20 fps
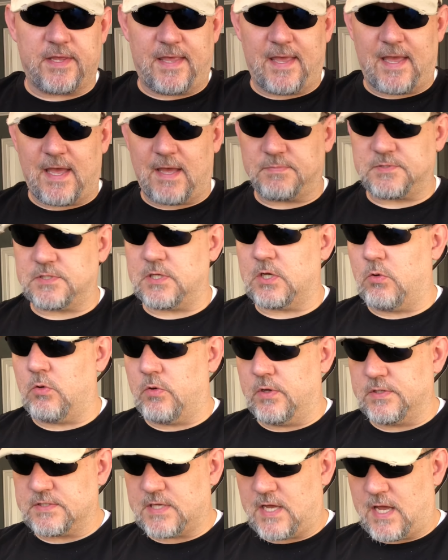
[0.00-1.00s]
caps that go
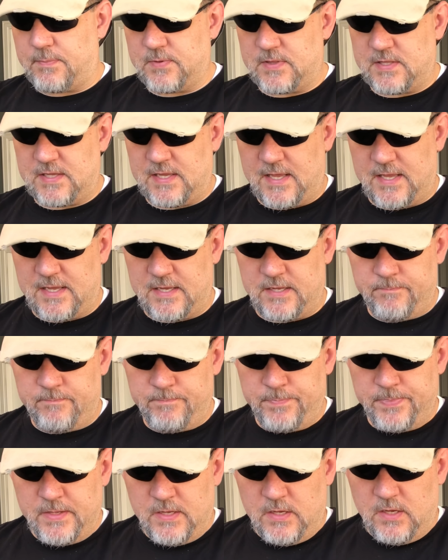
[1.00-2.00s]
on top of the egg.
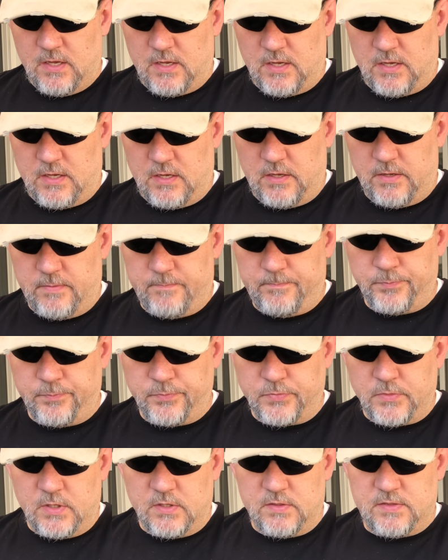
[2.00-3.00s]

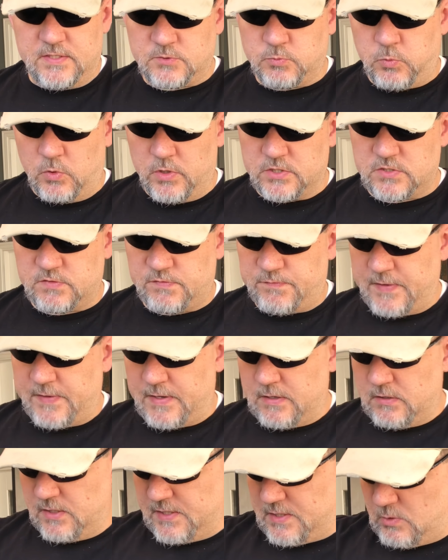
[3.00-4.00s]
This works
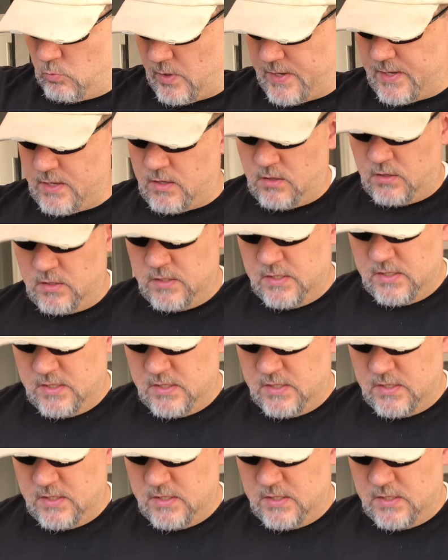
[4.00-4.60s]
fairly well.